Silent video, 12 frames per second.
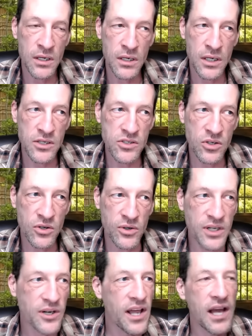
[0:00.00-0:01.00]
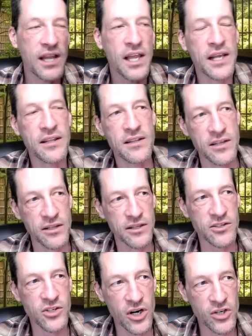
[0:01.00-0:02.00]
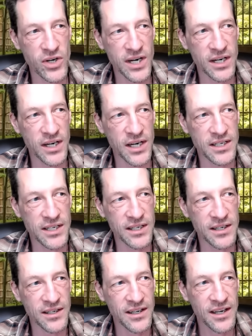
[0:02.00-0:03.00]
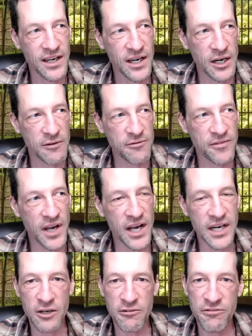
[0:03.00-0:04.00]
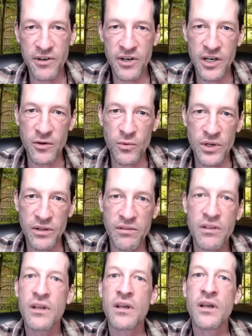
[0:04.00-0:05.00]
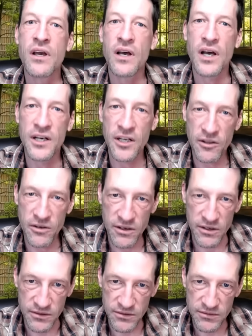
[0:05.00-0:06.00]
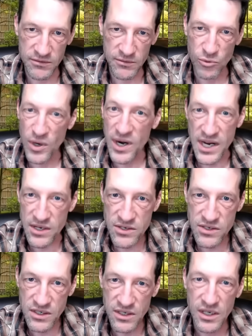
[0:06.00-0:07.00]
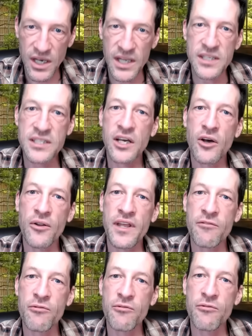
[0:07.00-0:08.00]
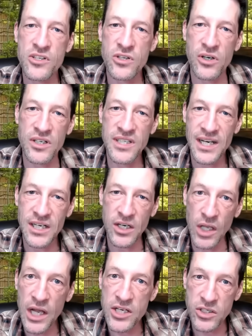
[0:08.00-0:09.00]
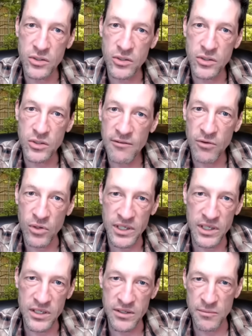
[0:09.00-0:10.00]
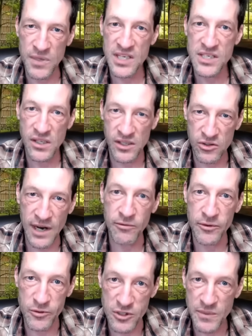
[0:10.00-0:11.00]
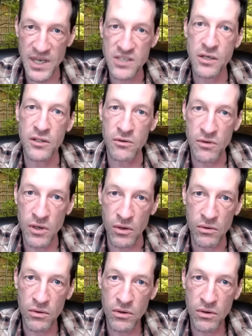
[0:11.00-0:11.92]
and so you know i, I like the, the star trek idea of not interfering with another race until right, they've right. reached a certain technological level and can basically travel through space on their own